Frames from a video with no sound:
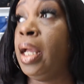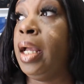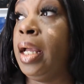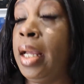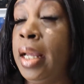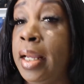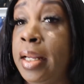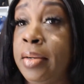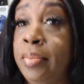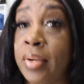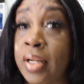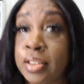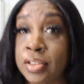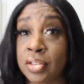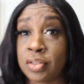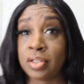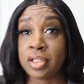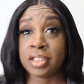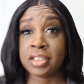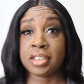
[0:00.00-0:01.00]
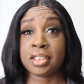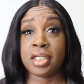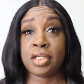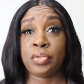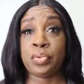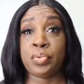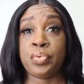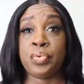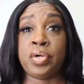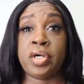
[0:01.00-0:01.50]
Anyway, so let's
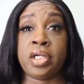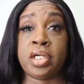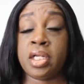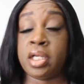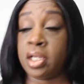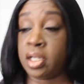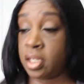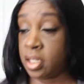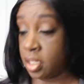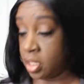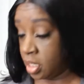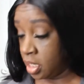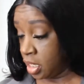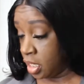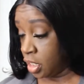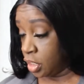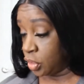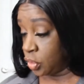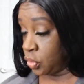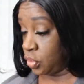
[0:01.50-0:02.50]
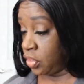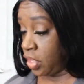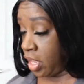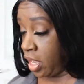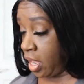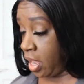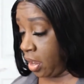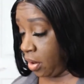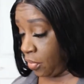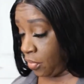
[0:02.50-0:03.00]
get on to the
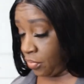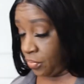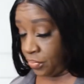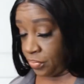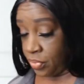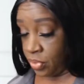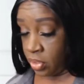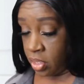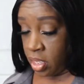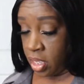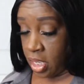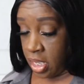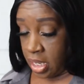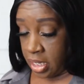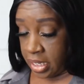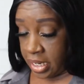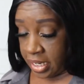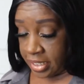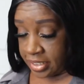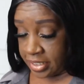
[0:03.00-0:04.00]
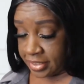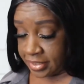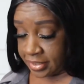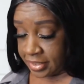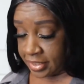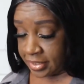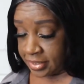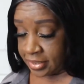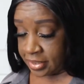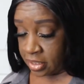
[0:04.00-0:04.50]
hair. Now, this
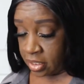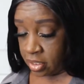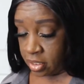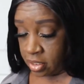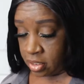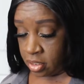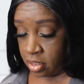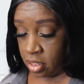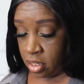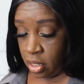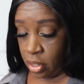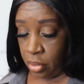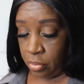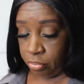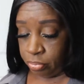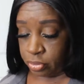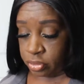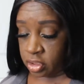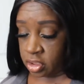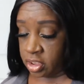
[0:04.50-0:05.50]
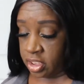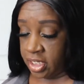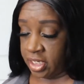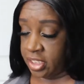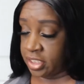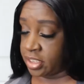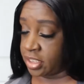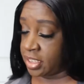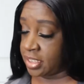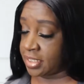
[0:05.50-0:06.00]
is
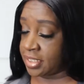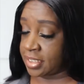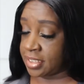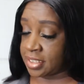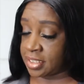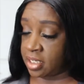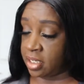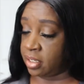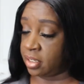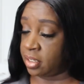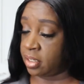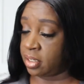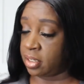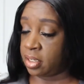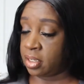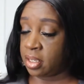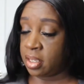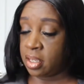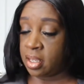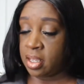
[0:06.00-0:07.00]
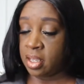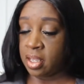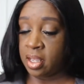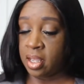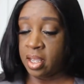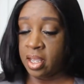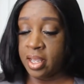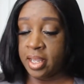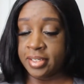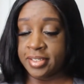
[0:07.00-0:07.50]
Prestigious.
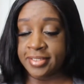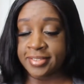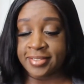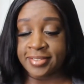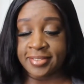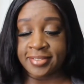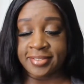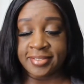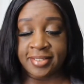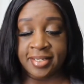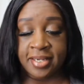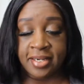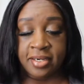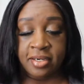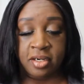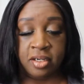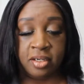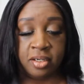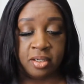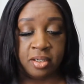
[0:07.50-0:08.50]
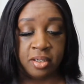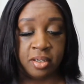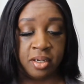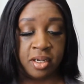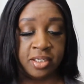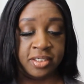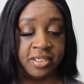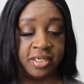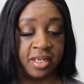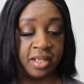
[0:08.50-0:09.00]
And this is in
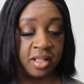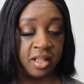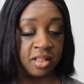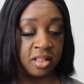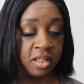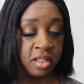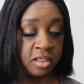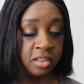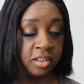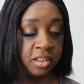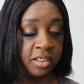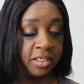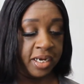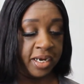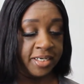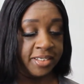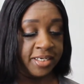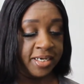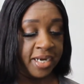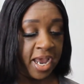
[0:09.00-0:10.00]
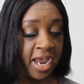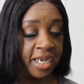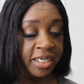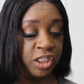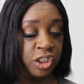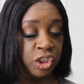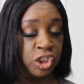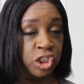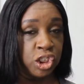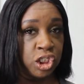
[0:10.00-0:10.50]
Adele
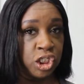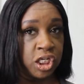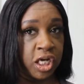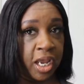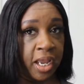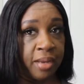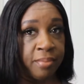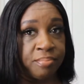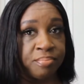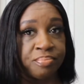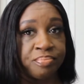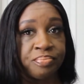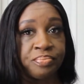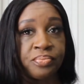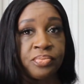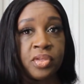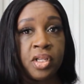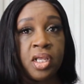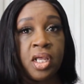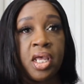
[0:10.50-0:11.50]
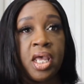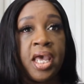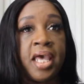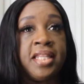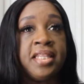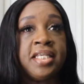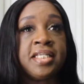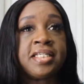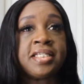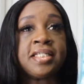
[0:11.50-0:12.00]
99J.
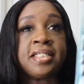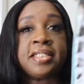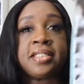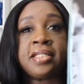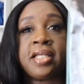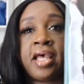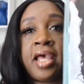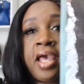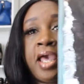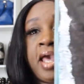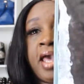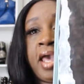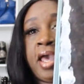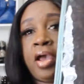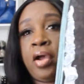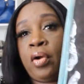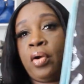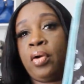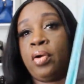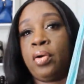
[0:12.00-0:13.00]
And this is the hair.